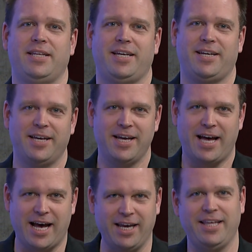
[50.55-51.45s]
the
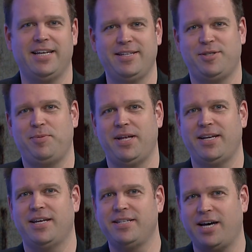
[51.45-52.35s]
highly
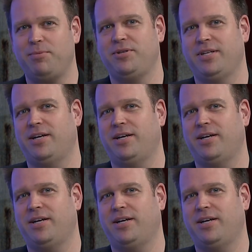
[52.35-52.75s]
anticipated adoption